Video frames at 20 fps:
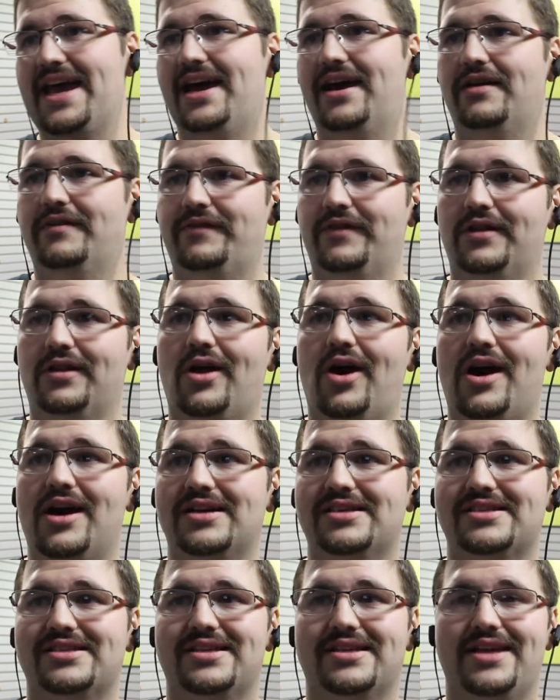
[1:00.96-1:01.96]
have
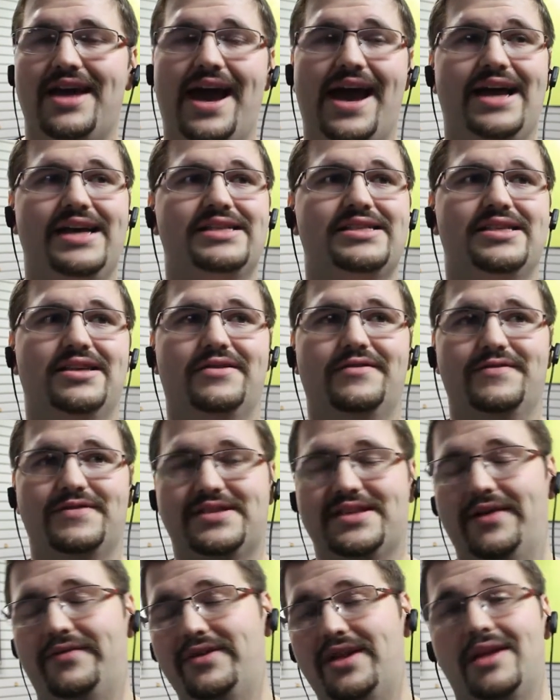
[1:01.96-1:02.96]
lost, as of
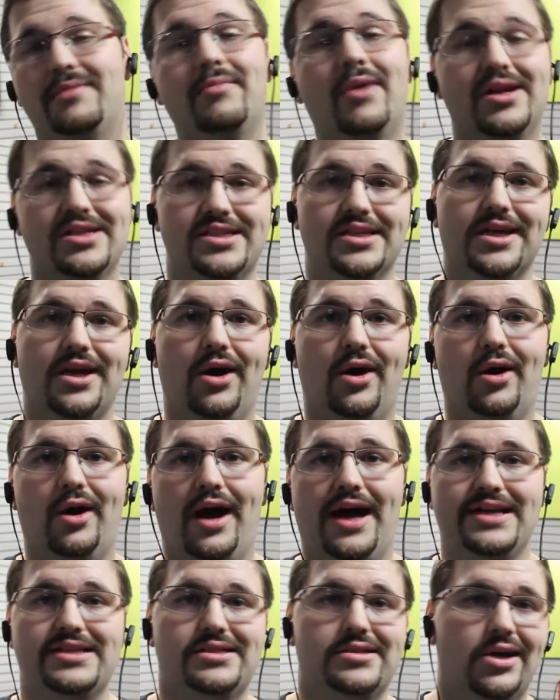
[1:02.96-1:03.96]
17 months ago,
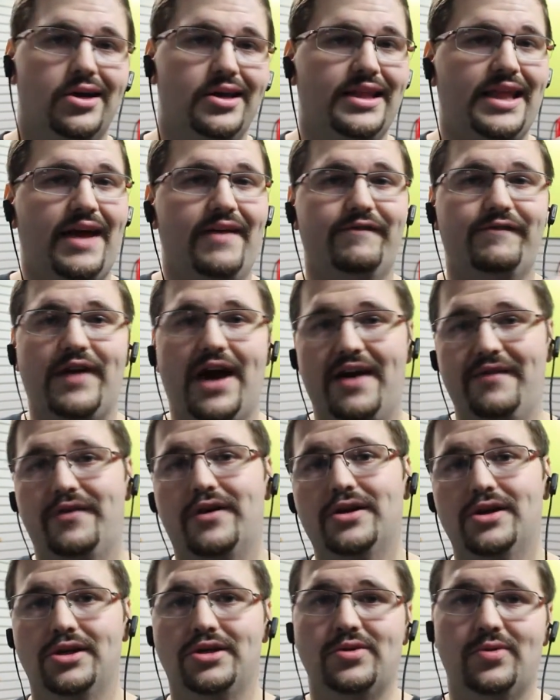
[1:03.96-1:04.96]
I started at
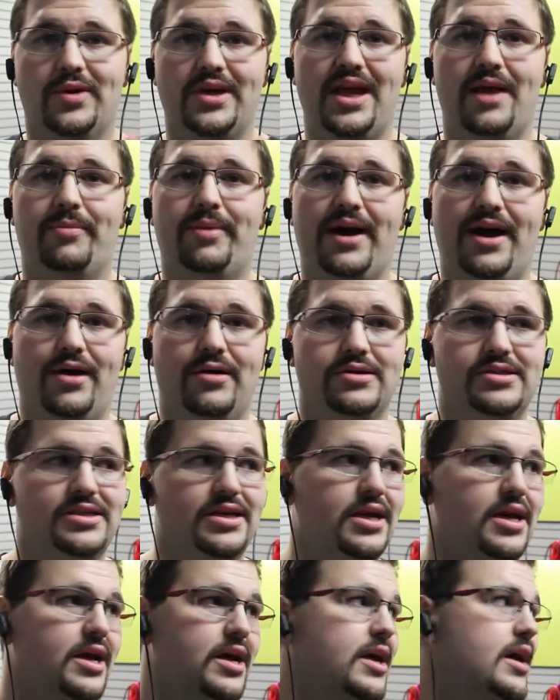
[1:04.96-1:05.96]
528 pounds,